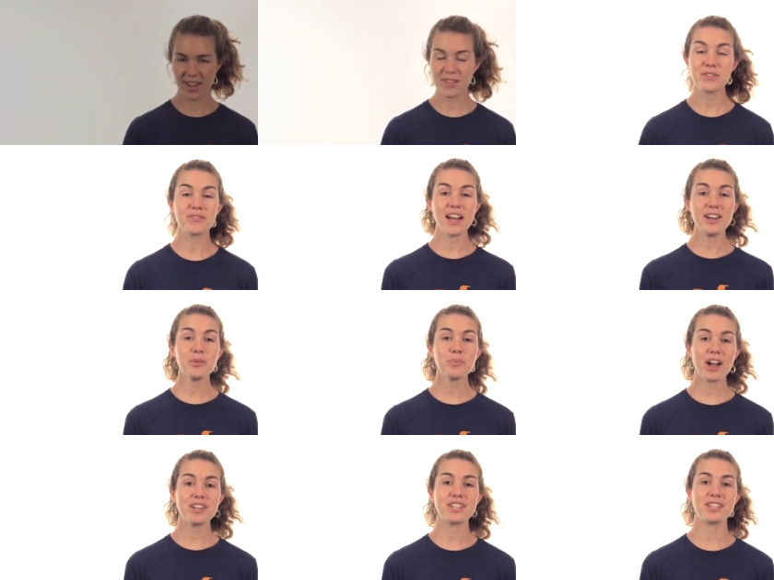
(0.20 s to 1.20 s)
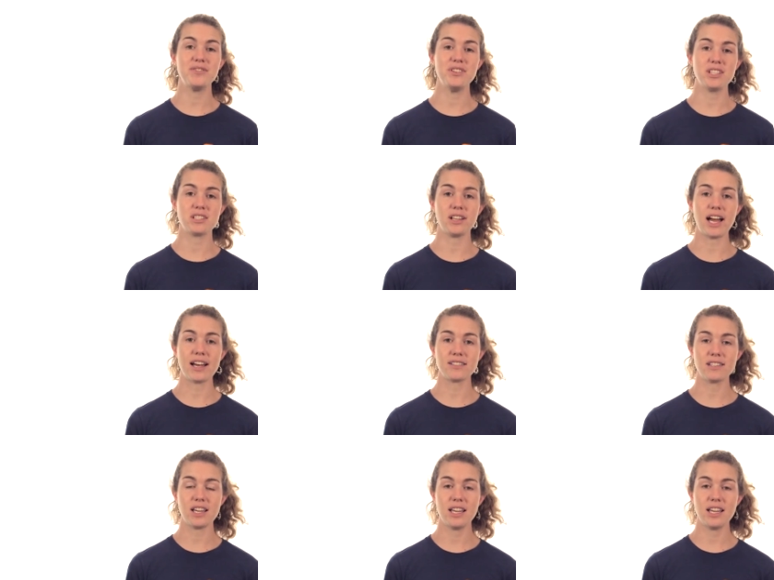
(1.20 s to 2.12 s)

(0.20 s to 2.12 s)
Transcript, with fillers: The final project for this class